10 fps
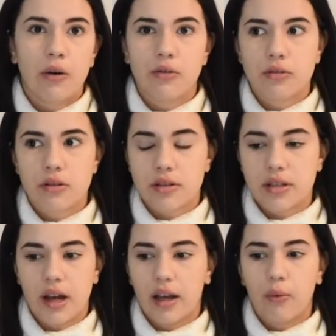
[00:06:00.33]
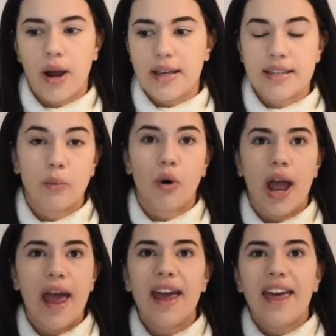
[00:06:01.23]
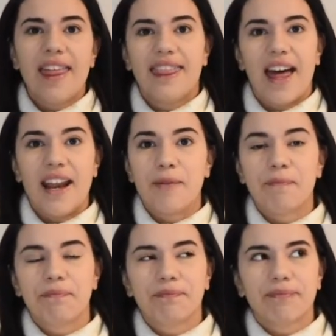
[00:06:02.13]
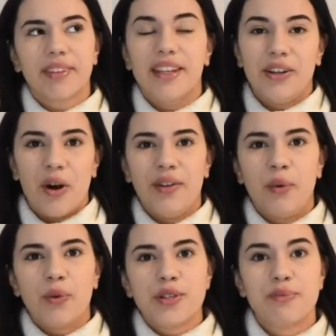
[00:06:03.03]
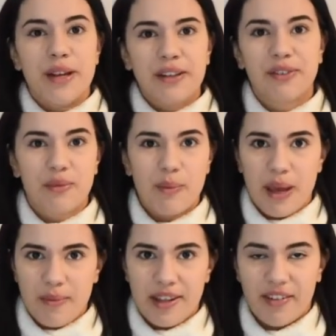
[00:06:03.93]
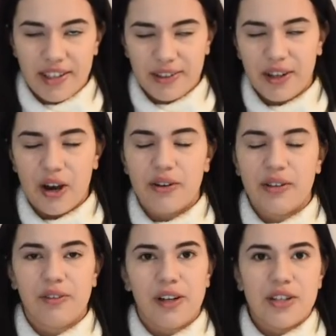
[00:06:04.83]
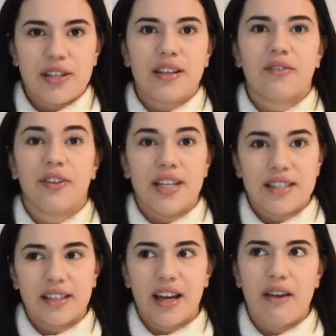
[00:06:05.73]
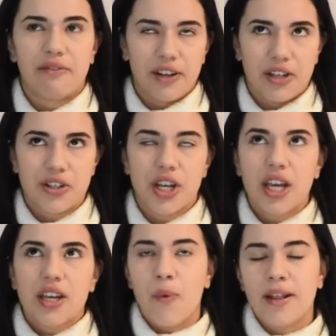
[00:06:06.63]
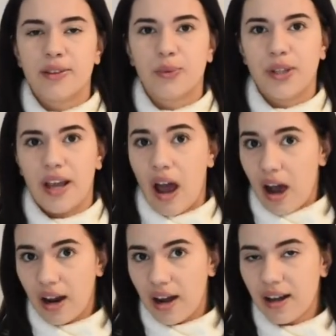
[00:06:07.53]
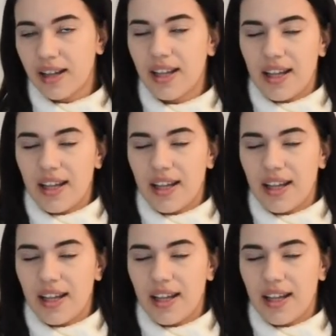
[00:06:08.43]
I was stuck away somewhere, then, you know, there was milk for my baby ready to go in the freezer and fridge. I went with the Haka,